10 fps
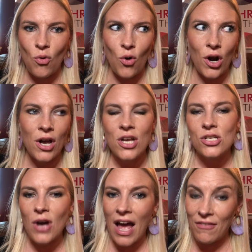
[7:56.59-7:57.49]
Or
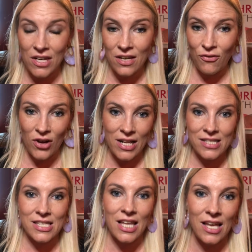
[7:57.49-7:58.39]
do I have any
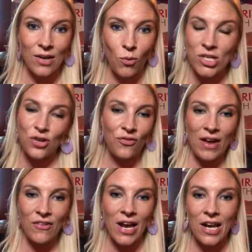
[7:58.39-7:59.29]
friends what's your
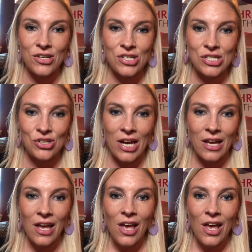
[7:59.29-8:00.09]
favorite energy drink?